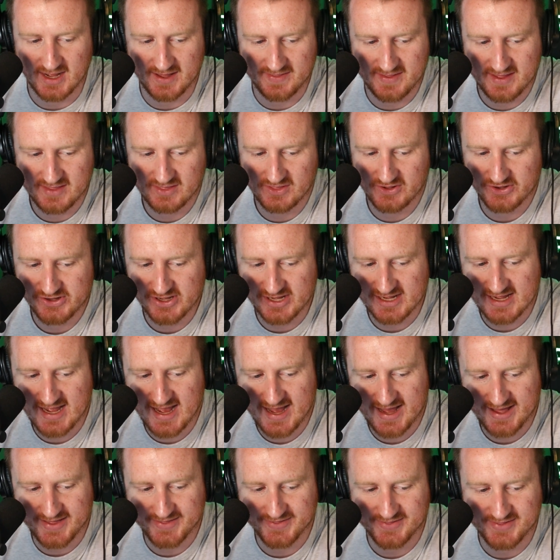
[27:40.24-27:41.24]
then looking
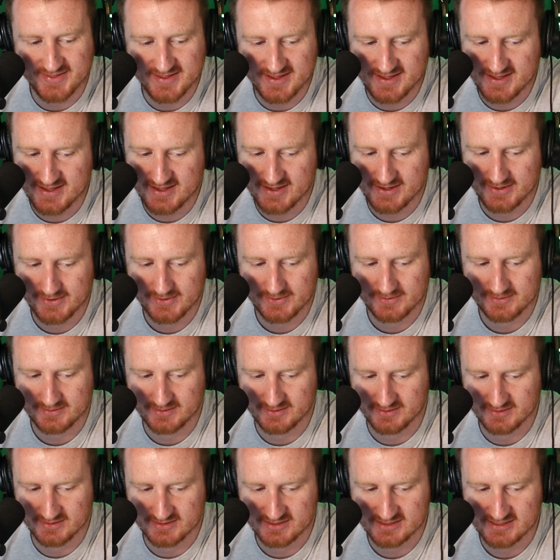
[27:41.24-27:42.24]
at the
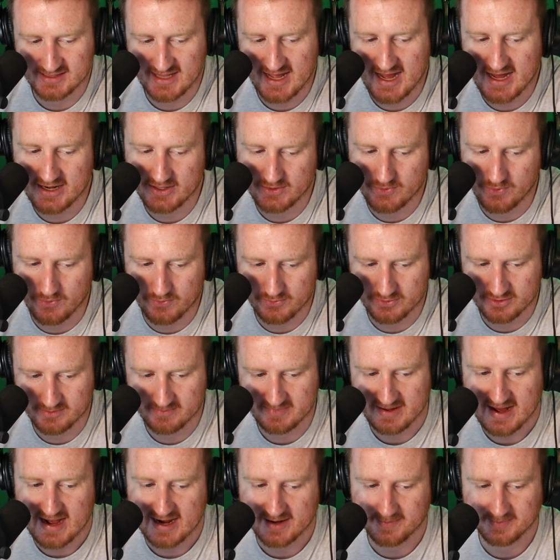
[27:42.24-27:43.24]
slot
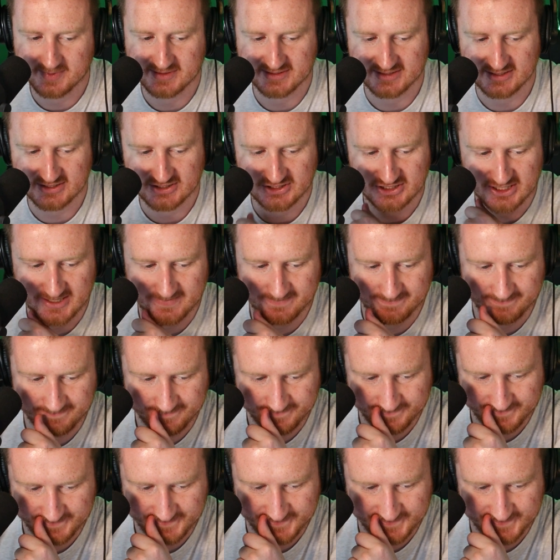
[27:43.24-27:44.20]
cornerback position,